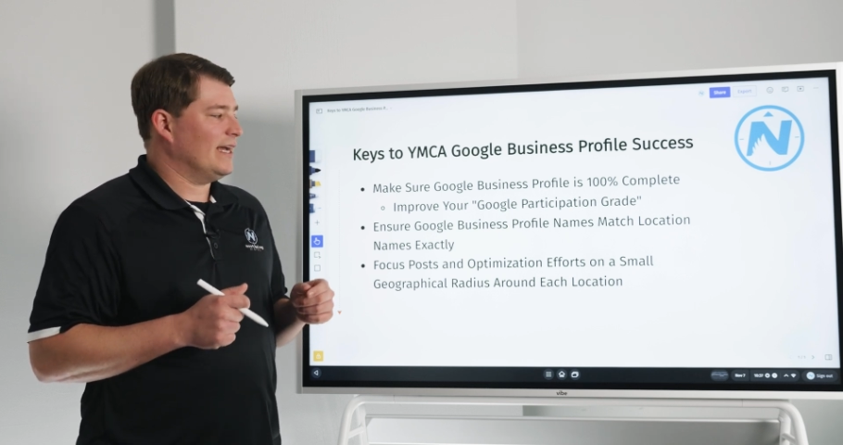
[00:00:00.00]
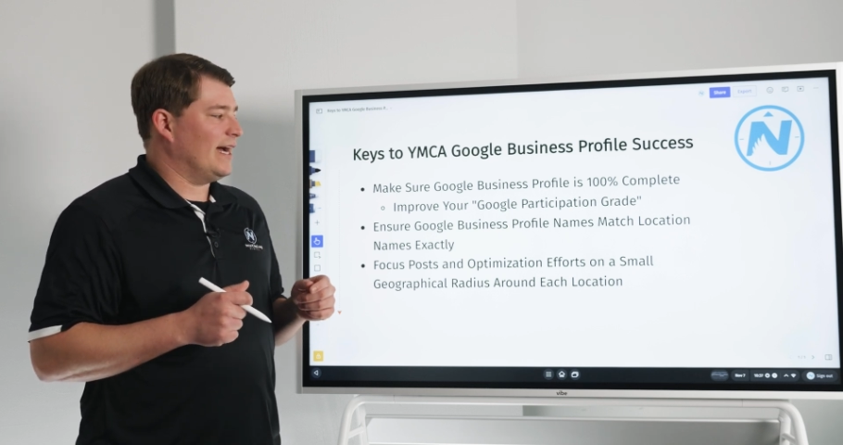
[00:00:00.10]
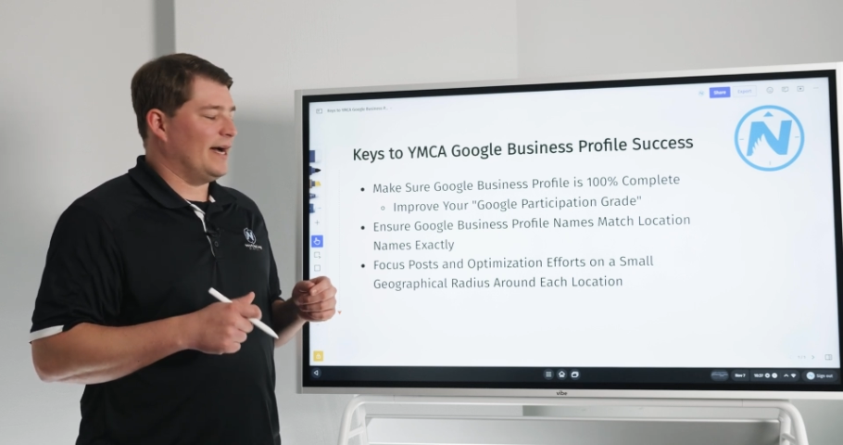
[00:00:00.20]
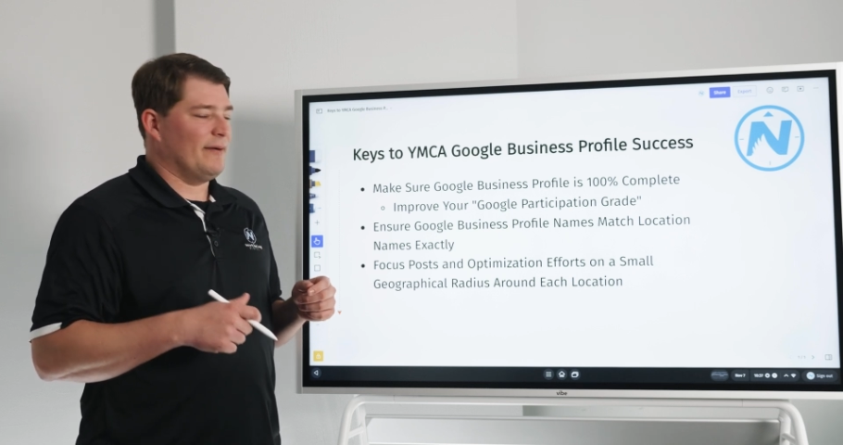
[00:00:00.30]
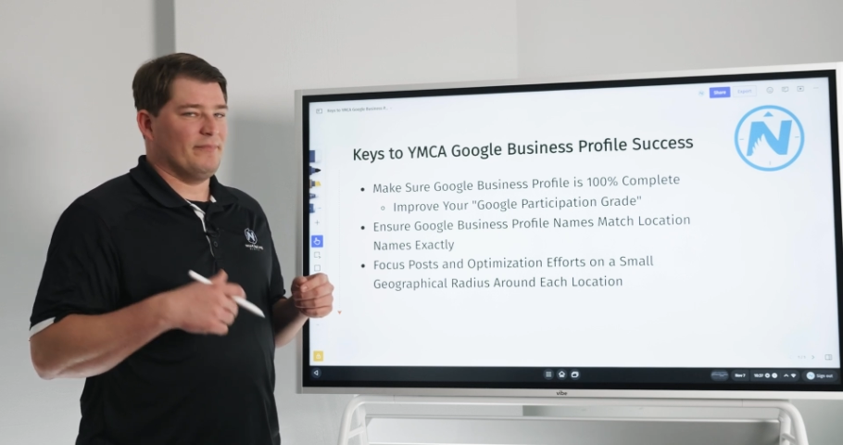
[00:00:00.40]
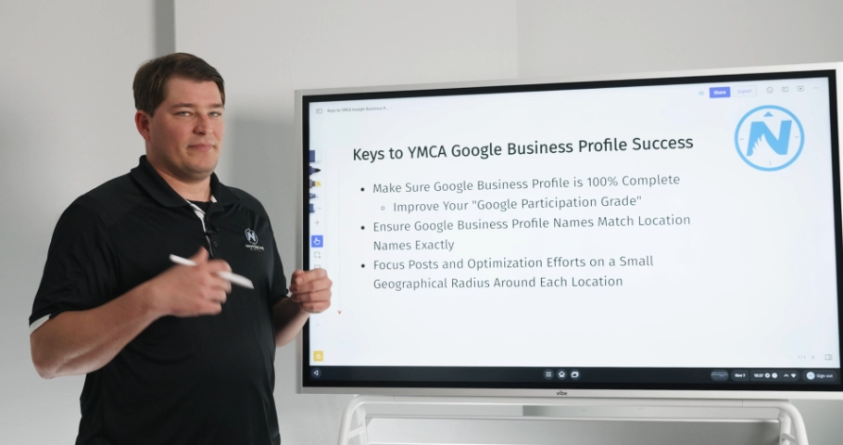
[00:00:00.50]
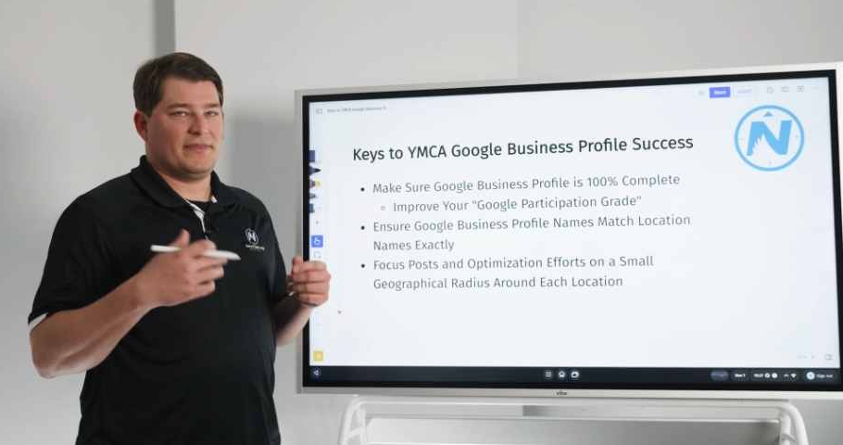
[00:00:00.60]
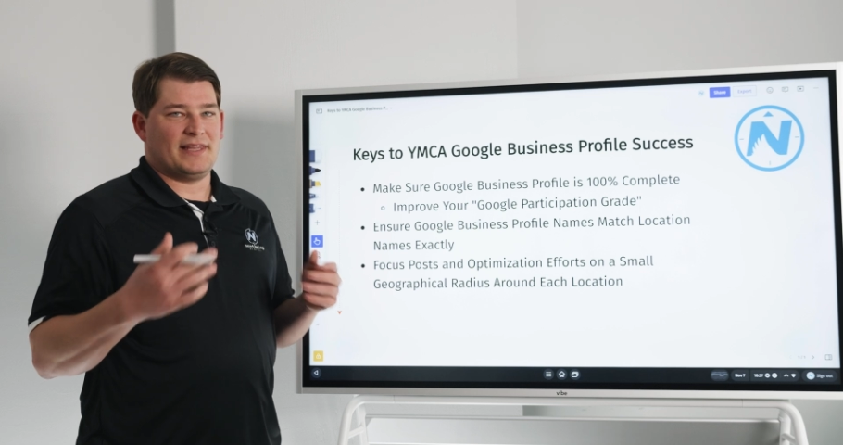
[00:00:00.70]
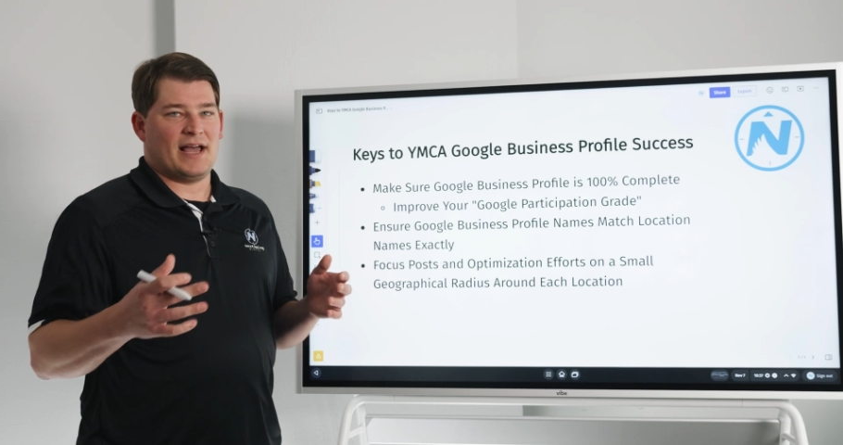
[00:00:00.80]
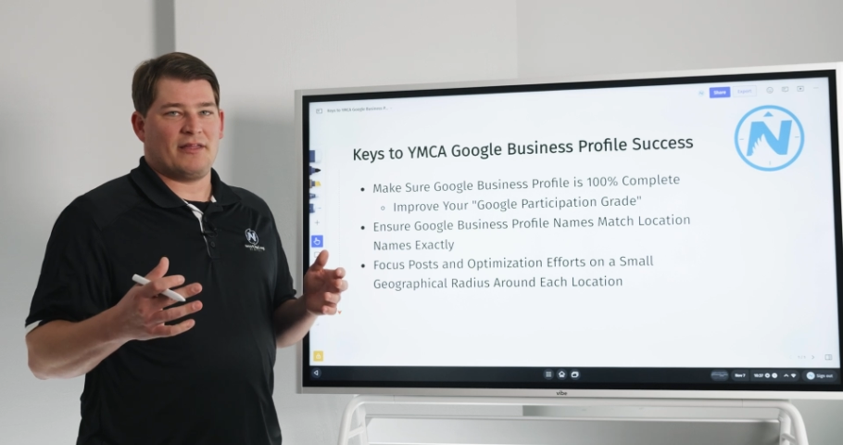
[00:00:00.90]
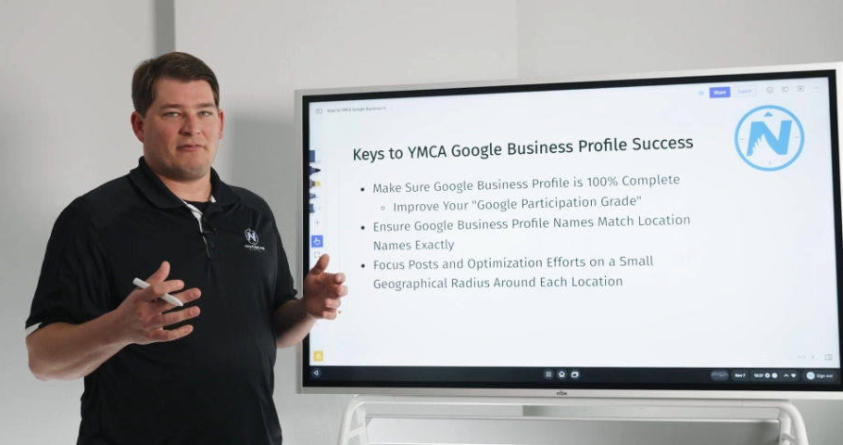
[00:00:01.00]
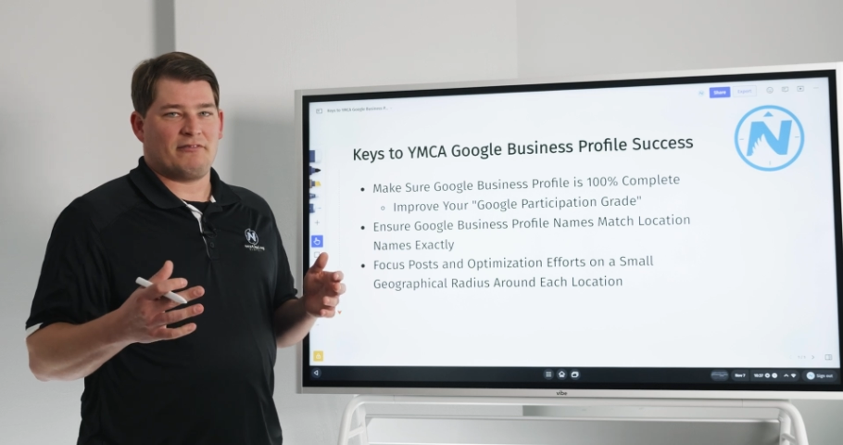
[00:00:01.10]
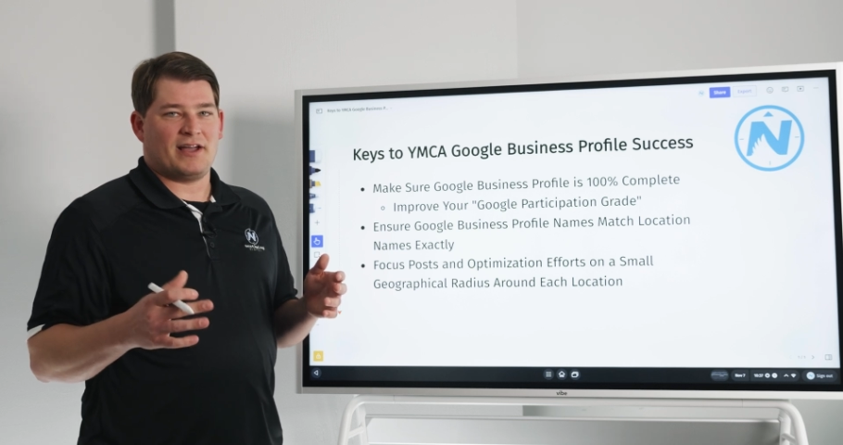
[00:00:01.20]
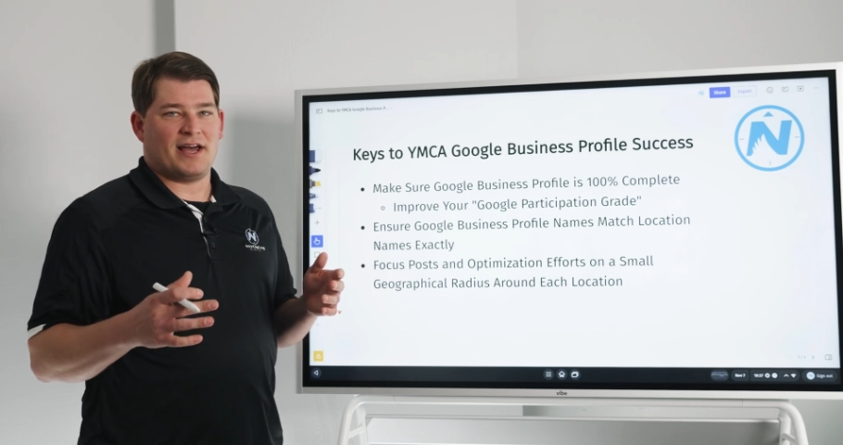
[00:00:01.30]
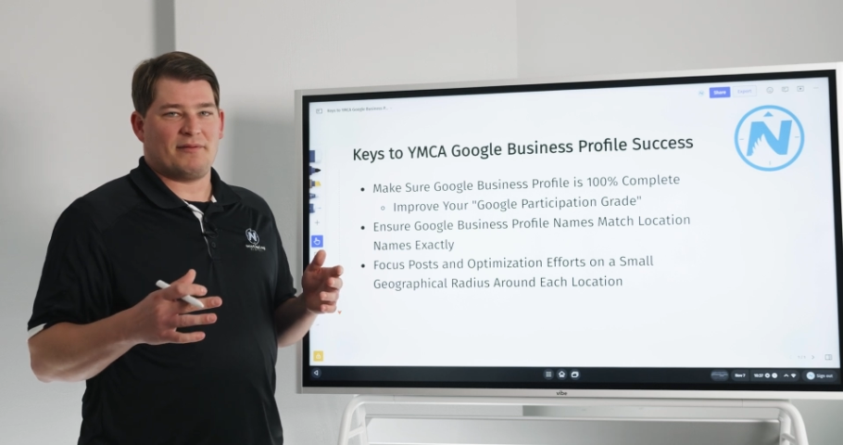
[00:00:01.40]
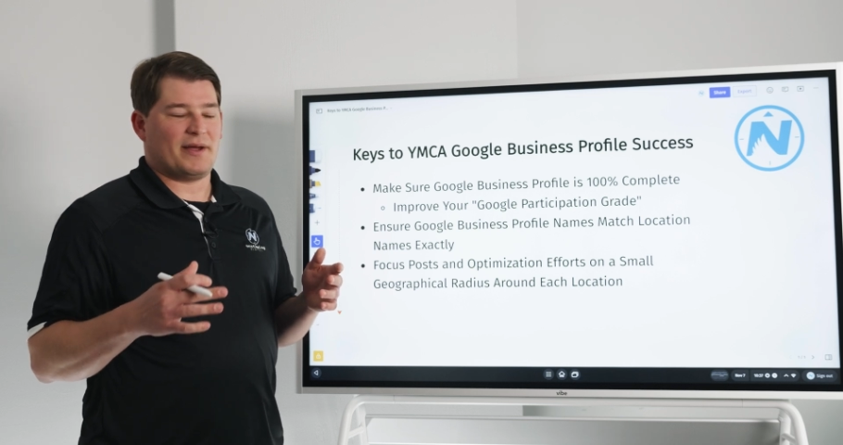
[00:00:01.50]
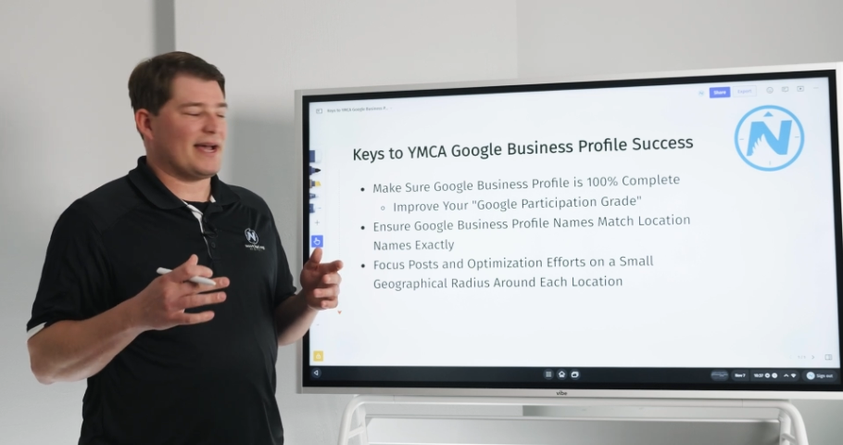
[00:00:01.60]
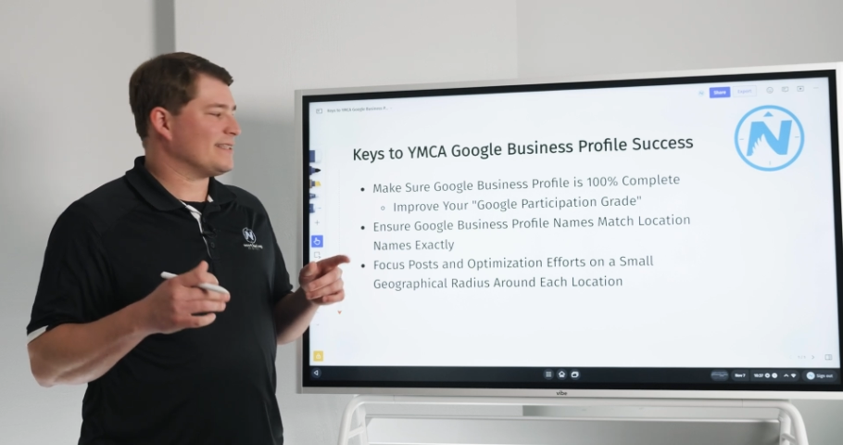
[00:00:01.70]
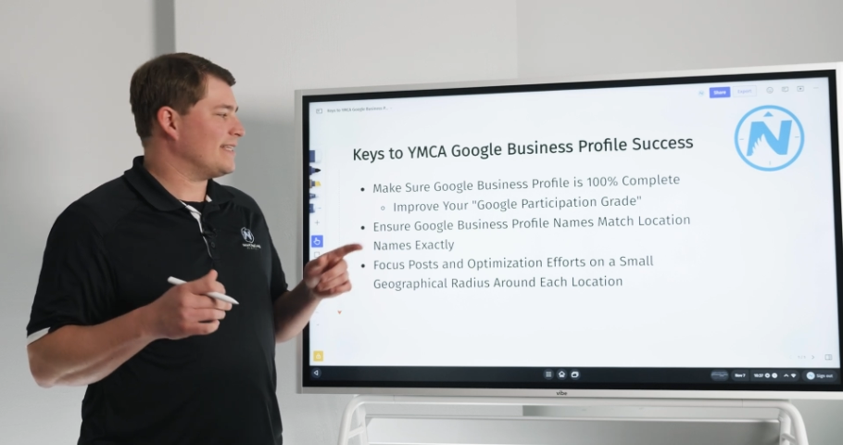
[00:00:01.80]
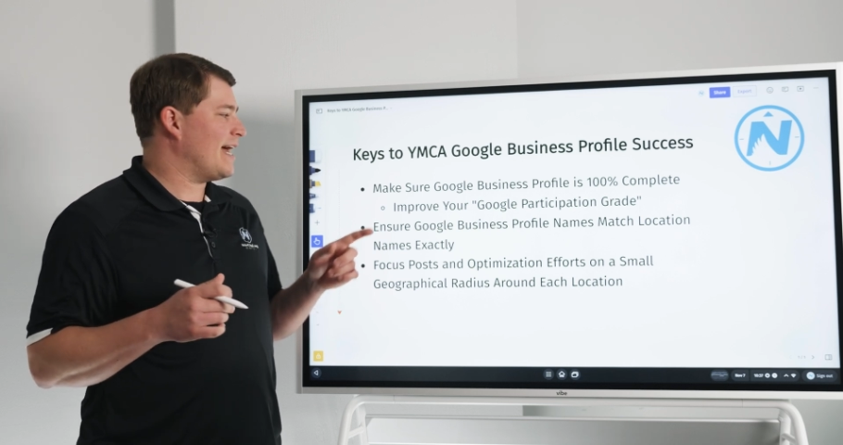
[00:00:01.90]
Now that we've gotten
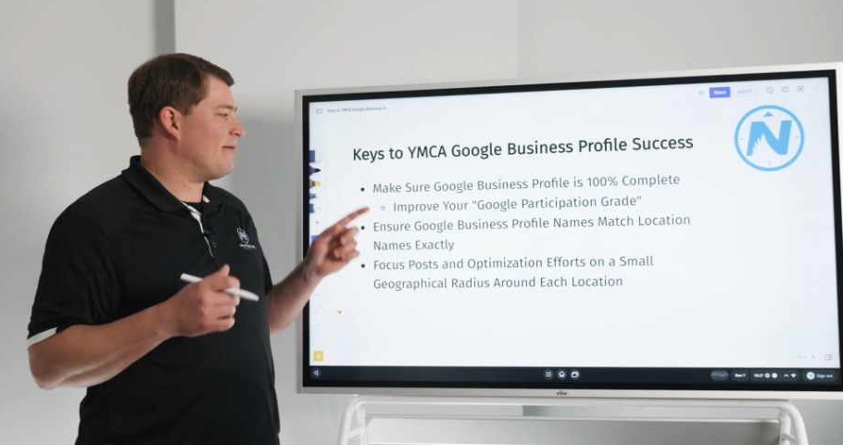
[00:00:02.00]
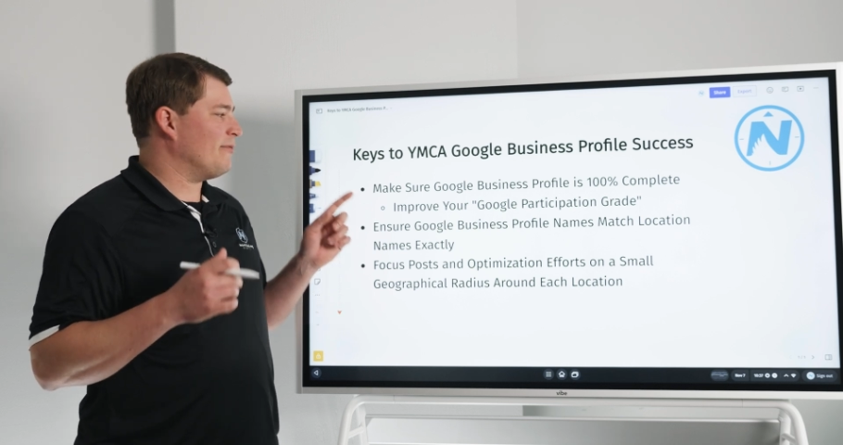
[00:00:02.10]
past that,